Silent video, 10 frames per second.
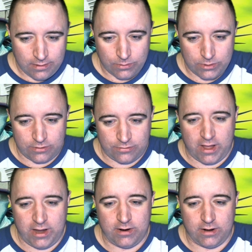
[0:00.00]
We're just
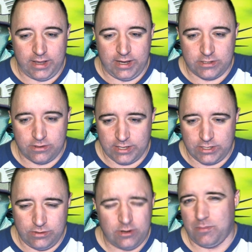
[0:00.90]
firing a laser at
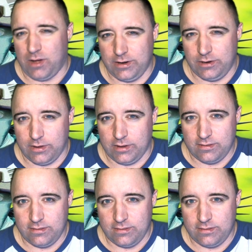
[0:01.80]
you. You don't mind, do you?